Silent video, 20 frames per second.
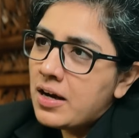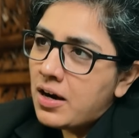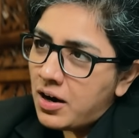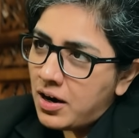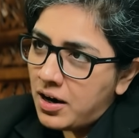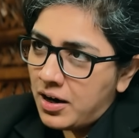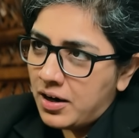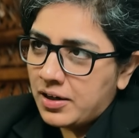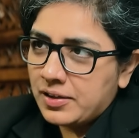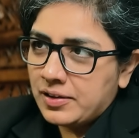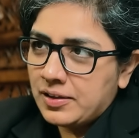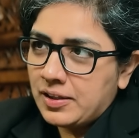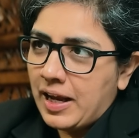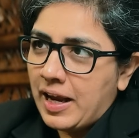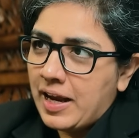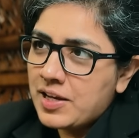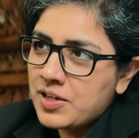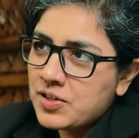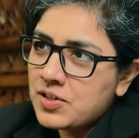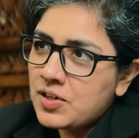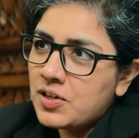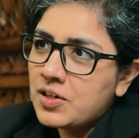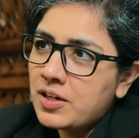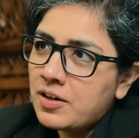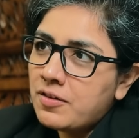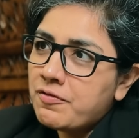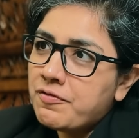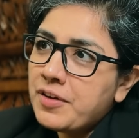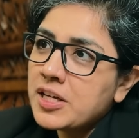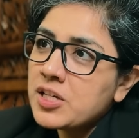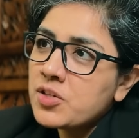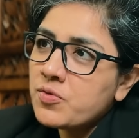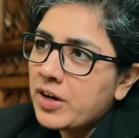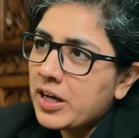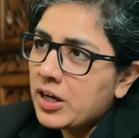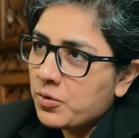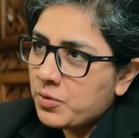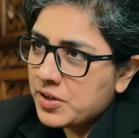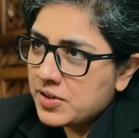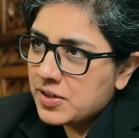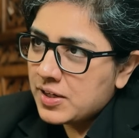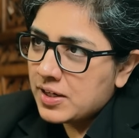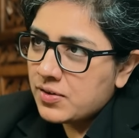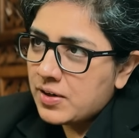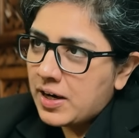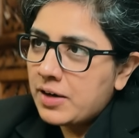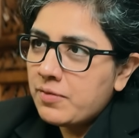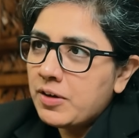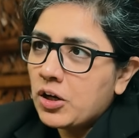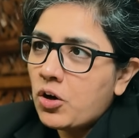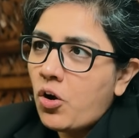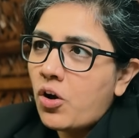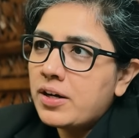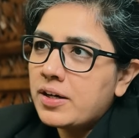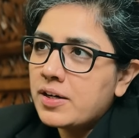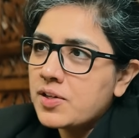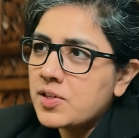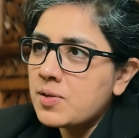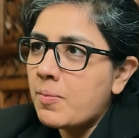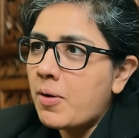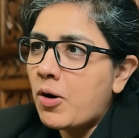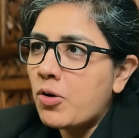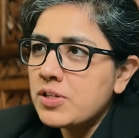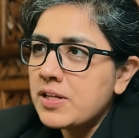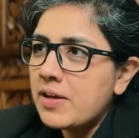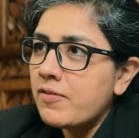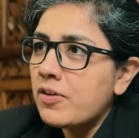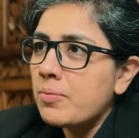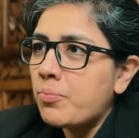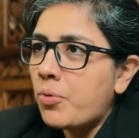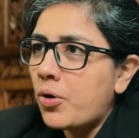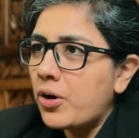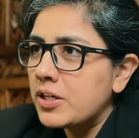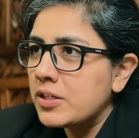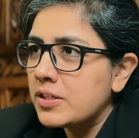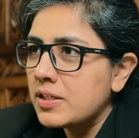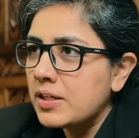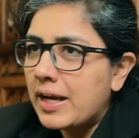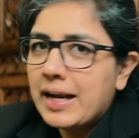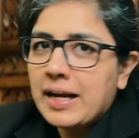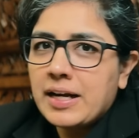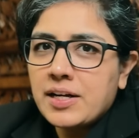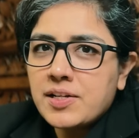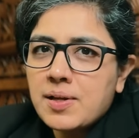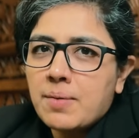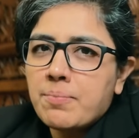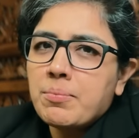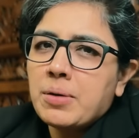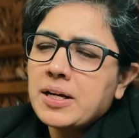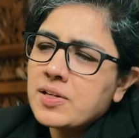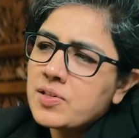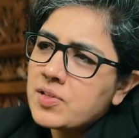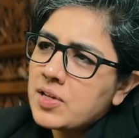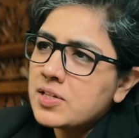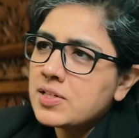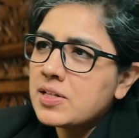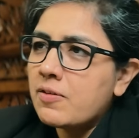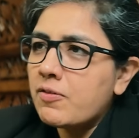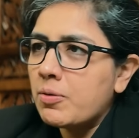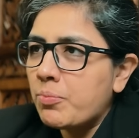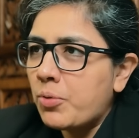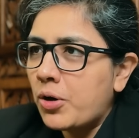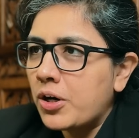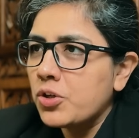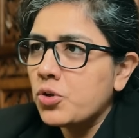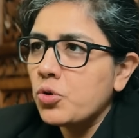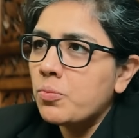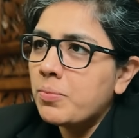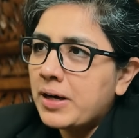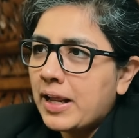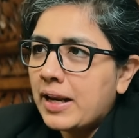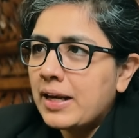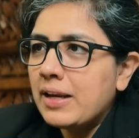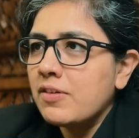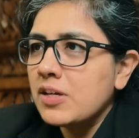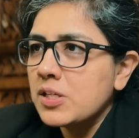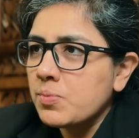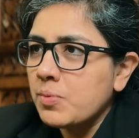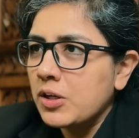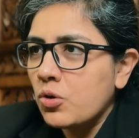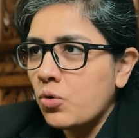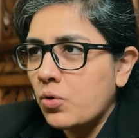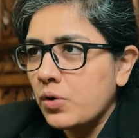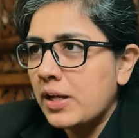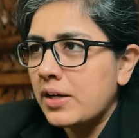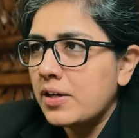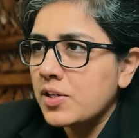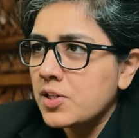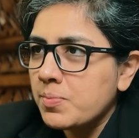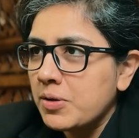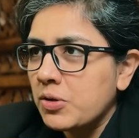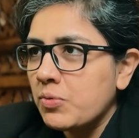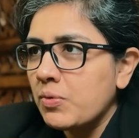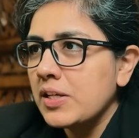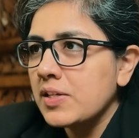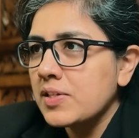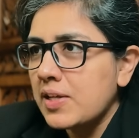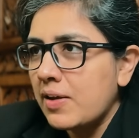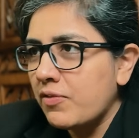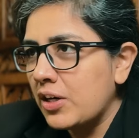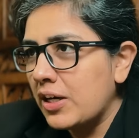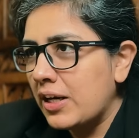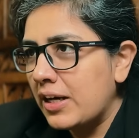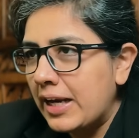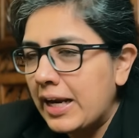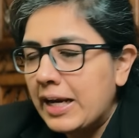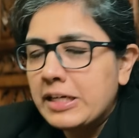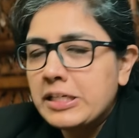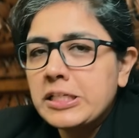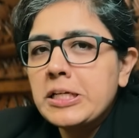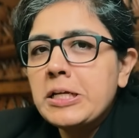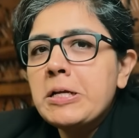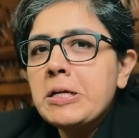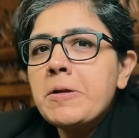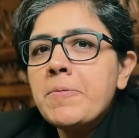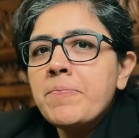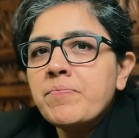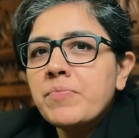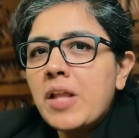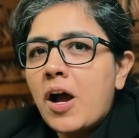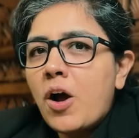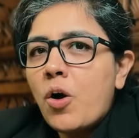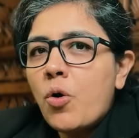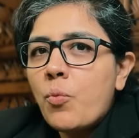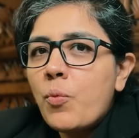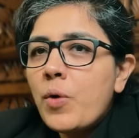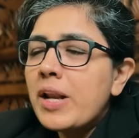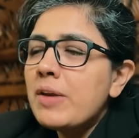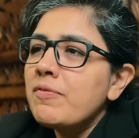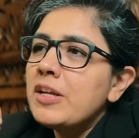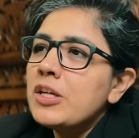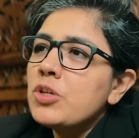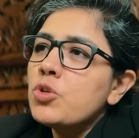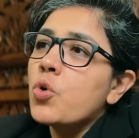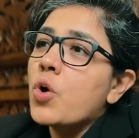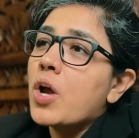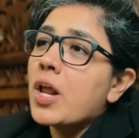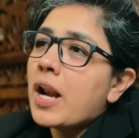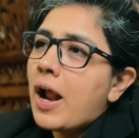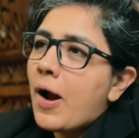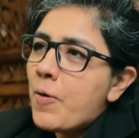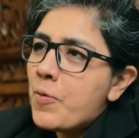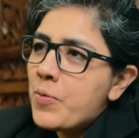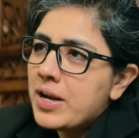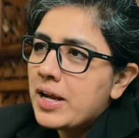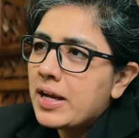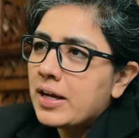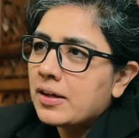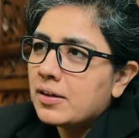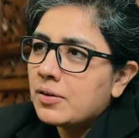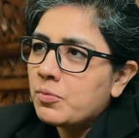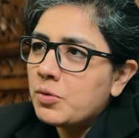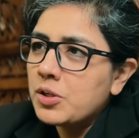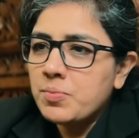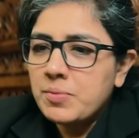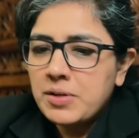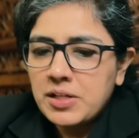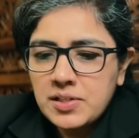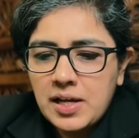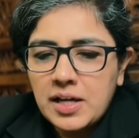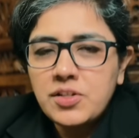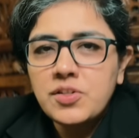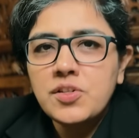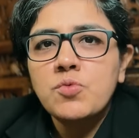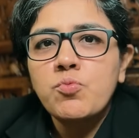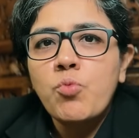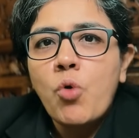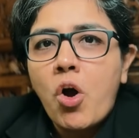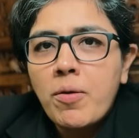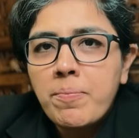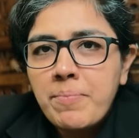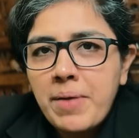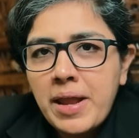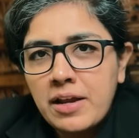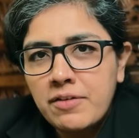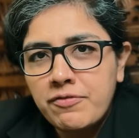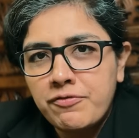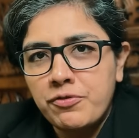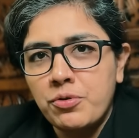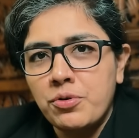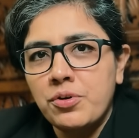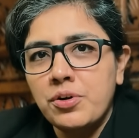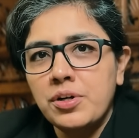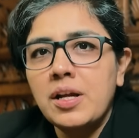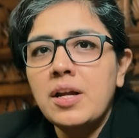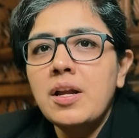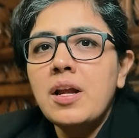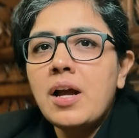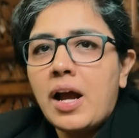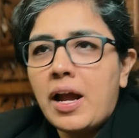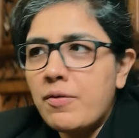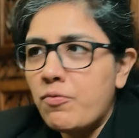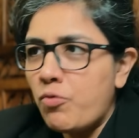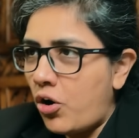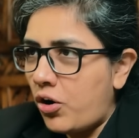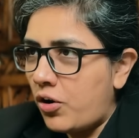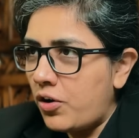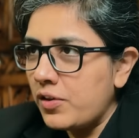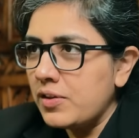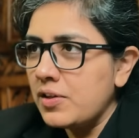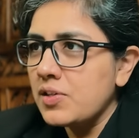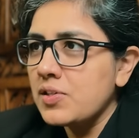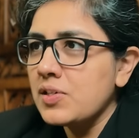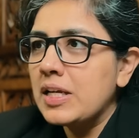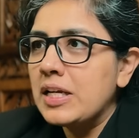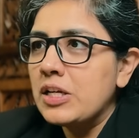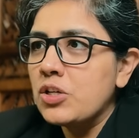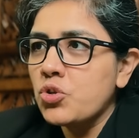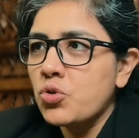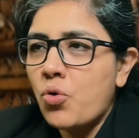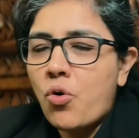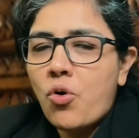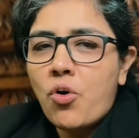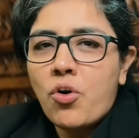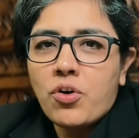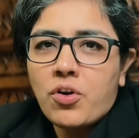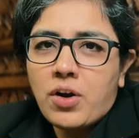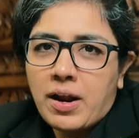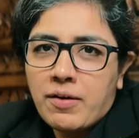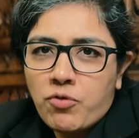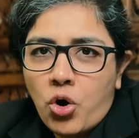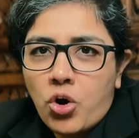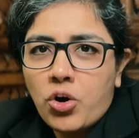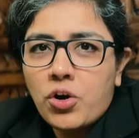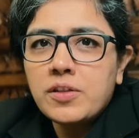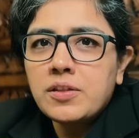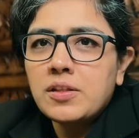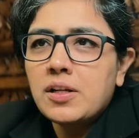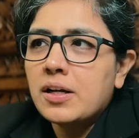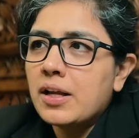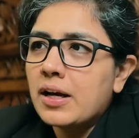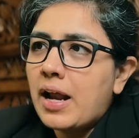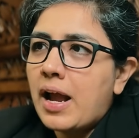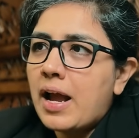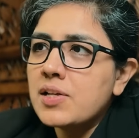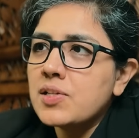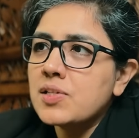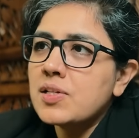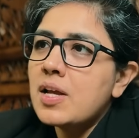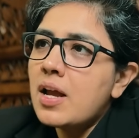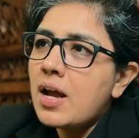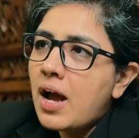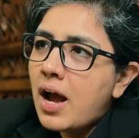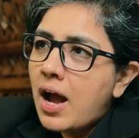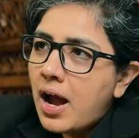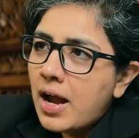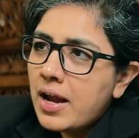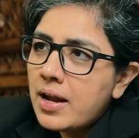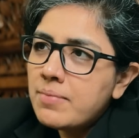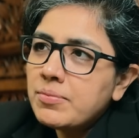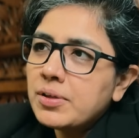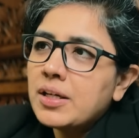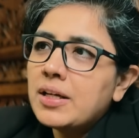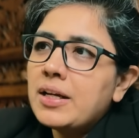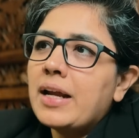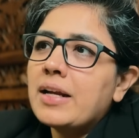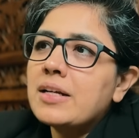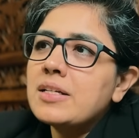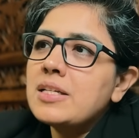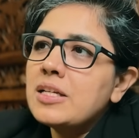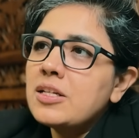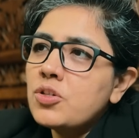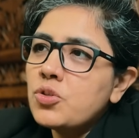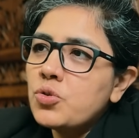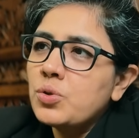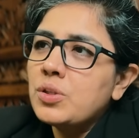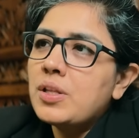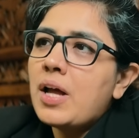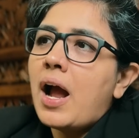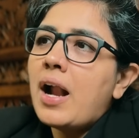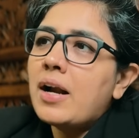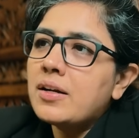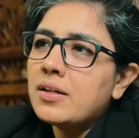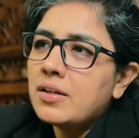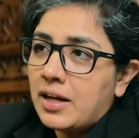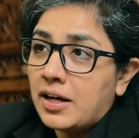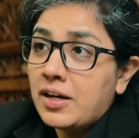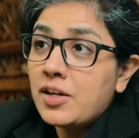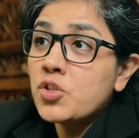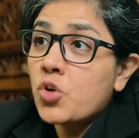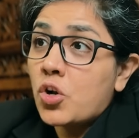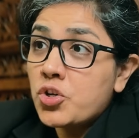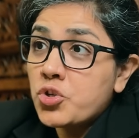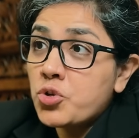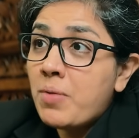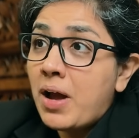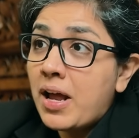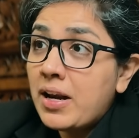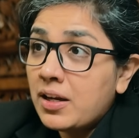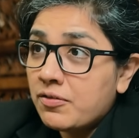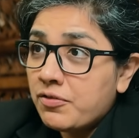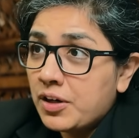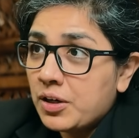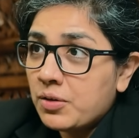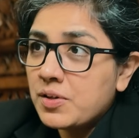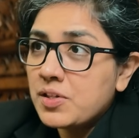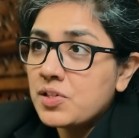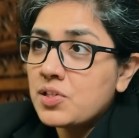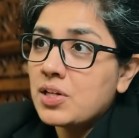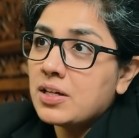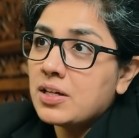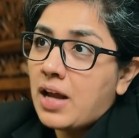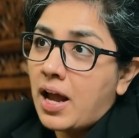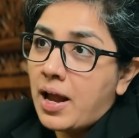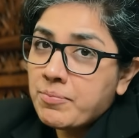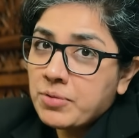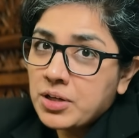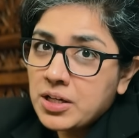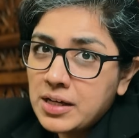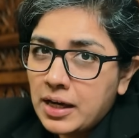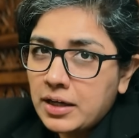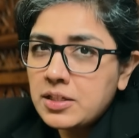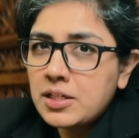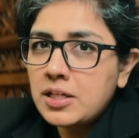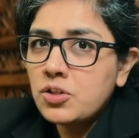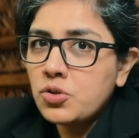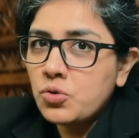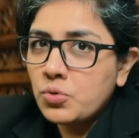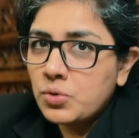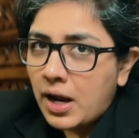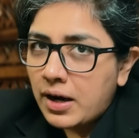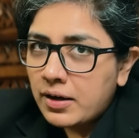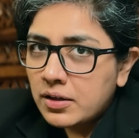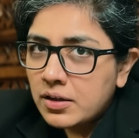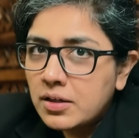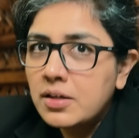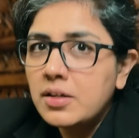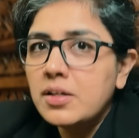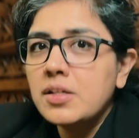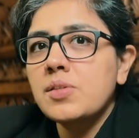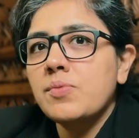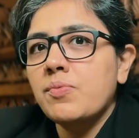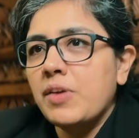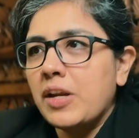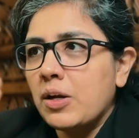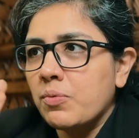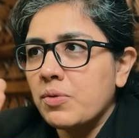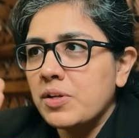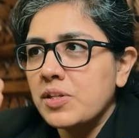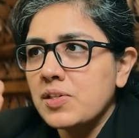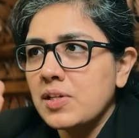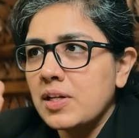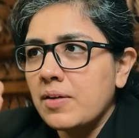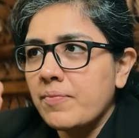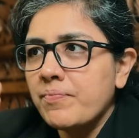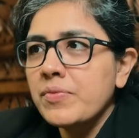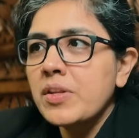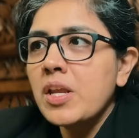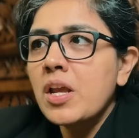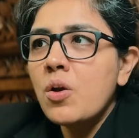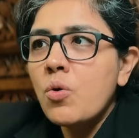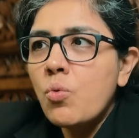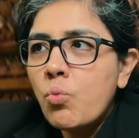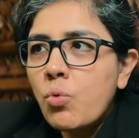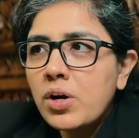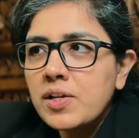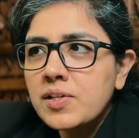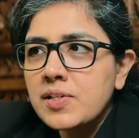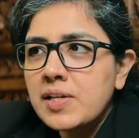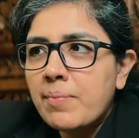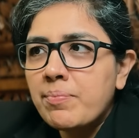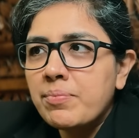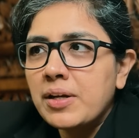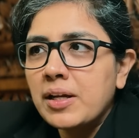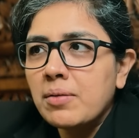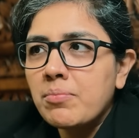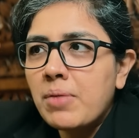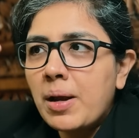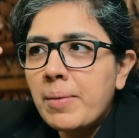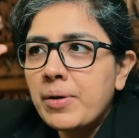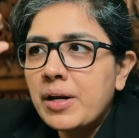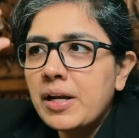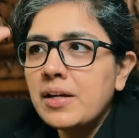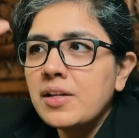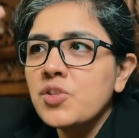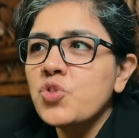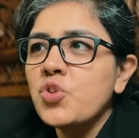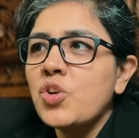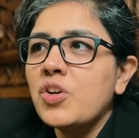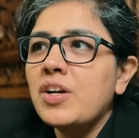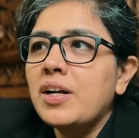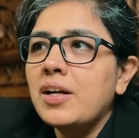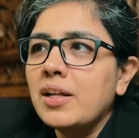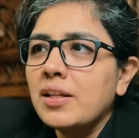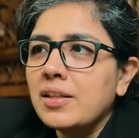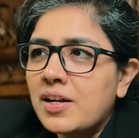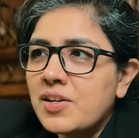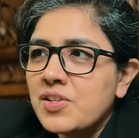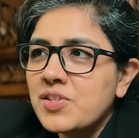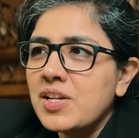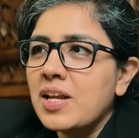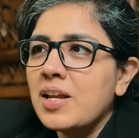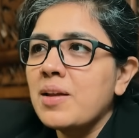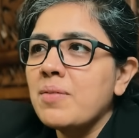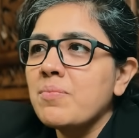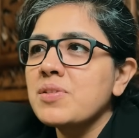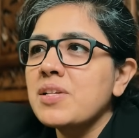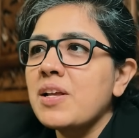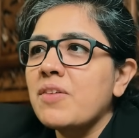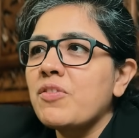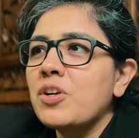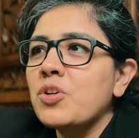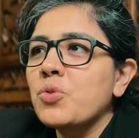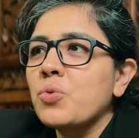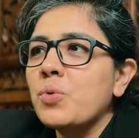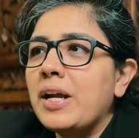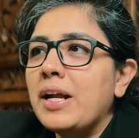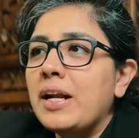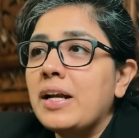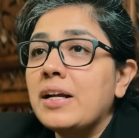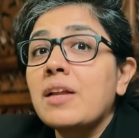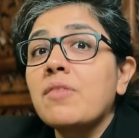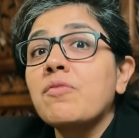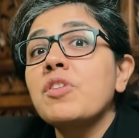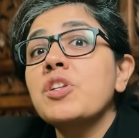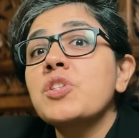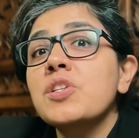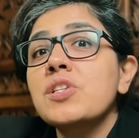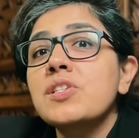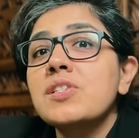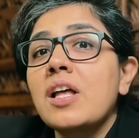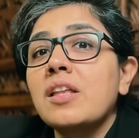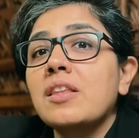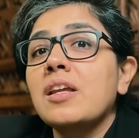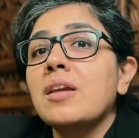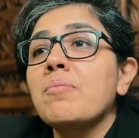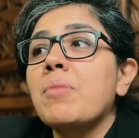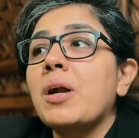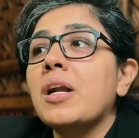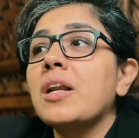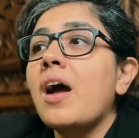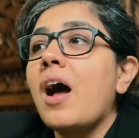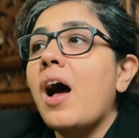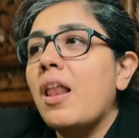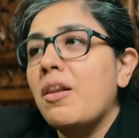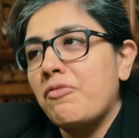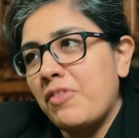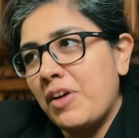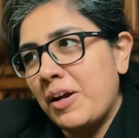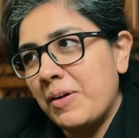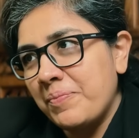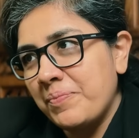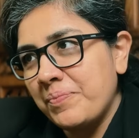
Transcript: Earth has certain fixed frequencies, right? We call it, it's about 7.8. Somebody says 7.2. But anyways, we know that it's between 7 and 8. Now, when we do grounding, which means I just walk barefoot, I walk on the seashore, or I walk on the grass, I am connecting to that, and it's called shamanic frequency. I'm connecting to that Earth's frequency. What is happening? My brain is generating that same 7 to 8, and which is nothing but alpha.